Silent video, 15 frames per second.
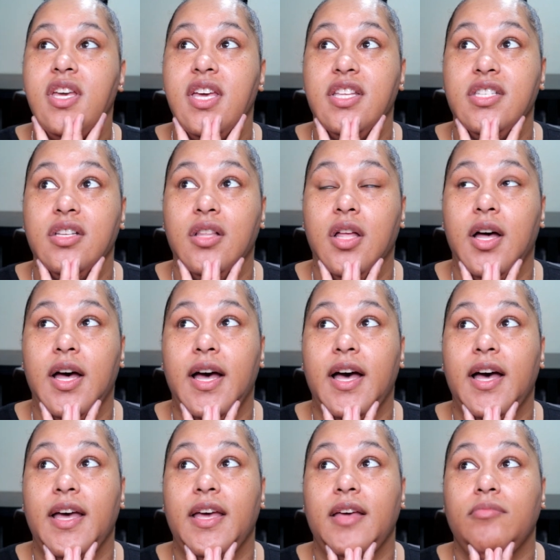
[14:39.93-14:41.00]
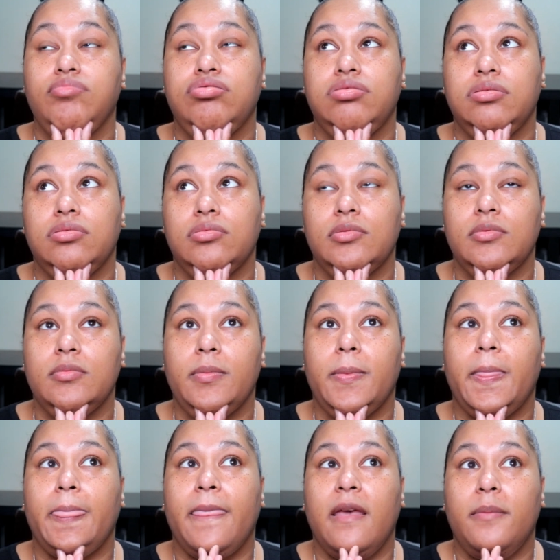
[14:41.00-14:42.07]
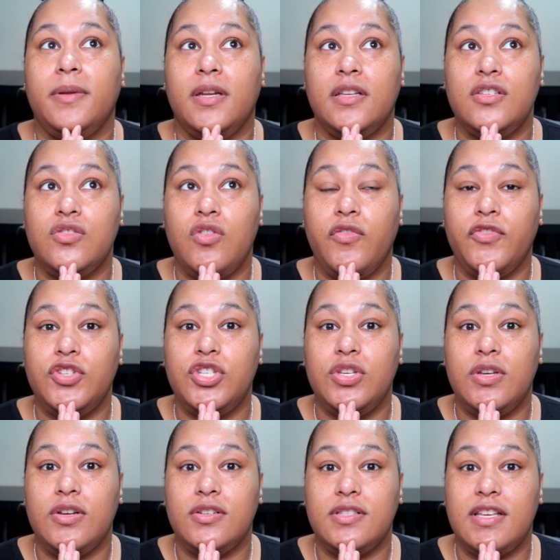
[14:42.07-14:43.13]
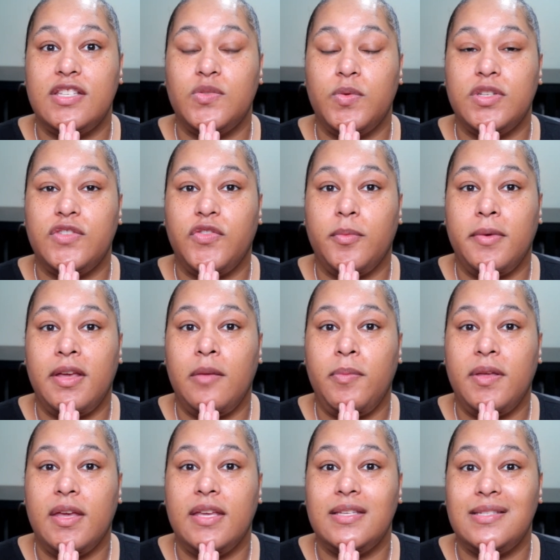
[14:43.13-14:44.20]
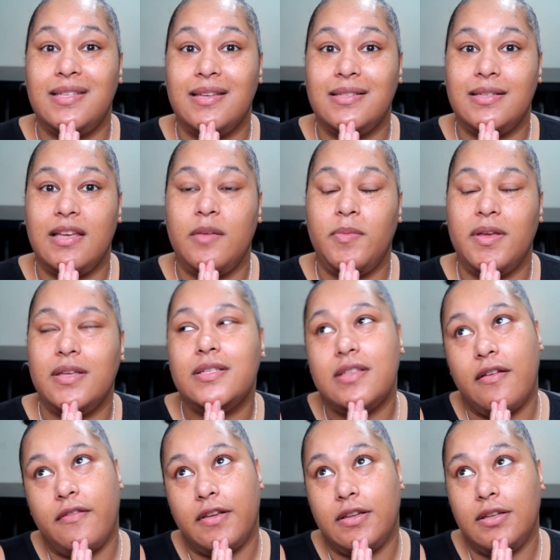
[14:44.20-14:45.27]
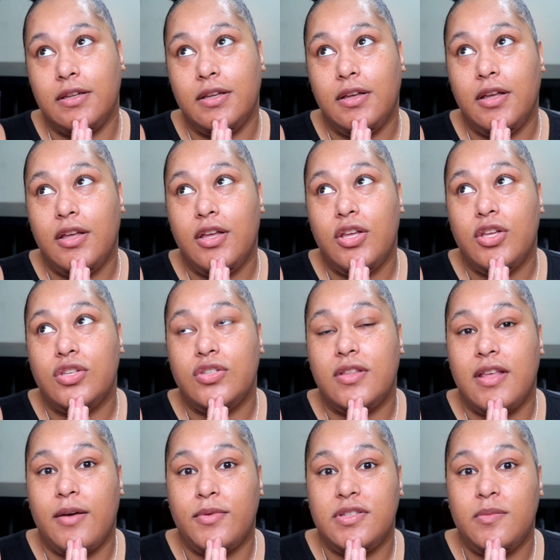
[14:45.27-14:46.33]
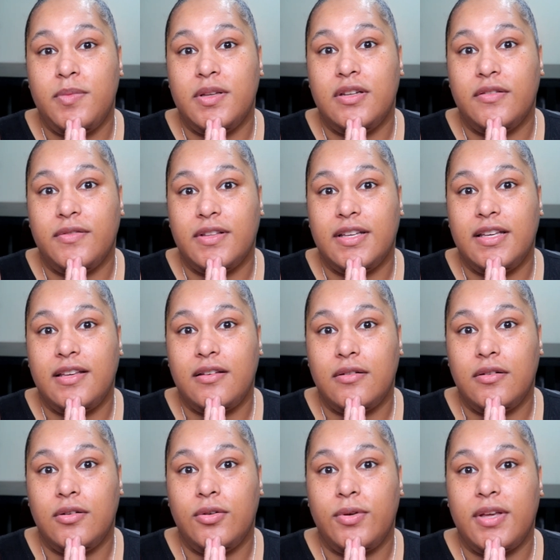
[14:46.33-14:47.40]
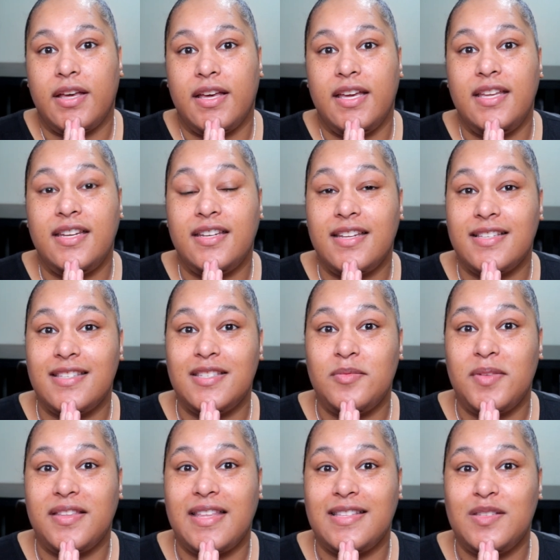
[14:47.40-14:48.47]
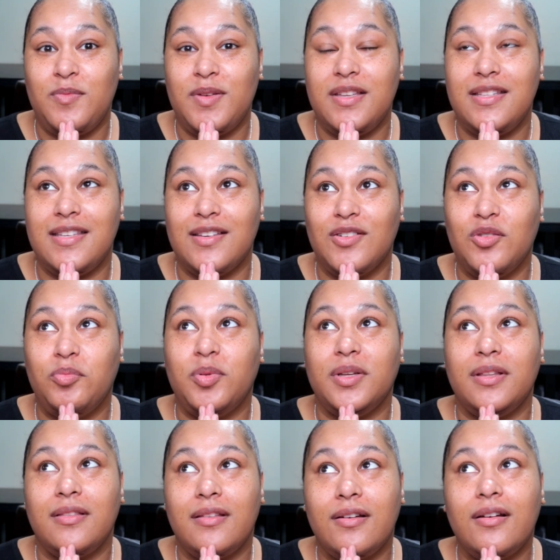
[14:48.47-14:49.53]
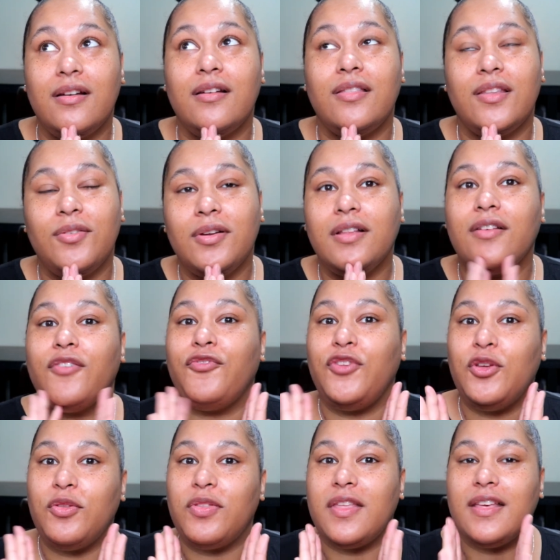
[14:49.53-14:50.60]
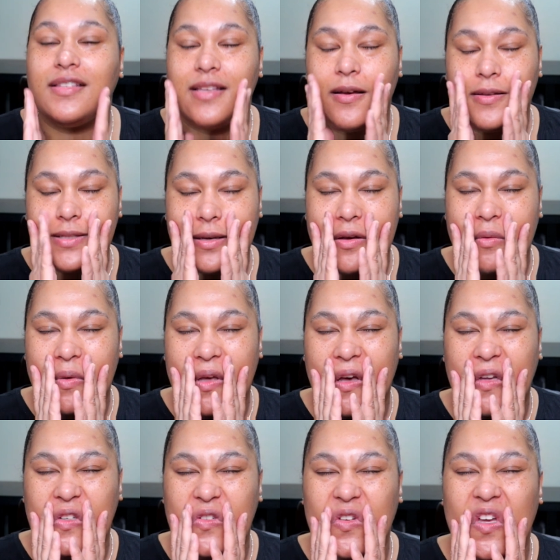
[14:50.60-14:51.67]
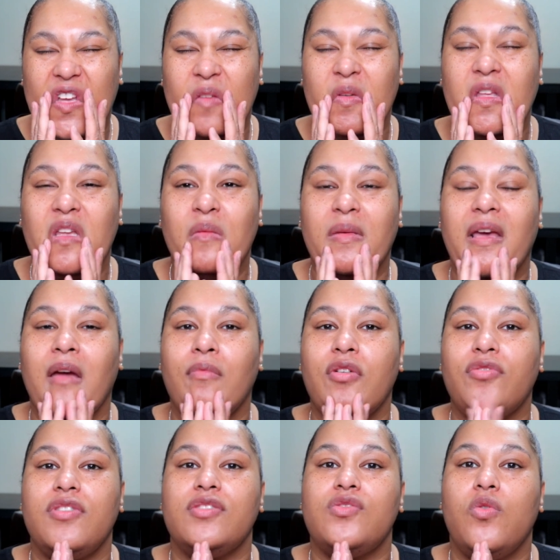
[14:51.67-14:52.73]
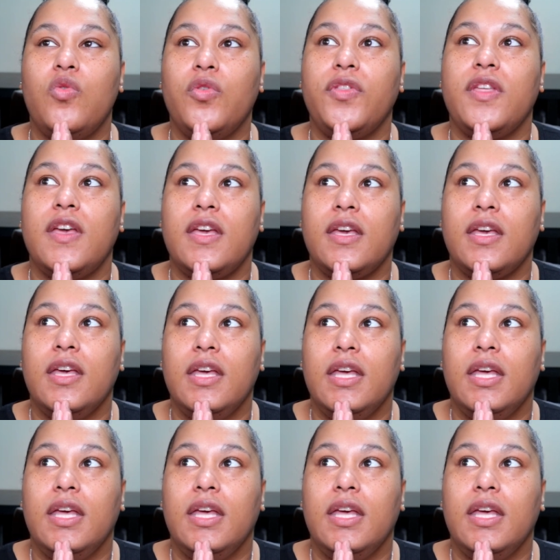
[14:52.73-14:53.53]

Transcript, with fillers: it's a lot. I've been out of school for 2 years, and I switched from APA 6 to APA 7, so that was a bit of like, okay, and it doesn't seem like that's a big deal, but there were a few things that I was like, oh my gosh, you gotta be kidding me. I wrote this whole thing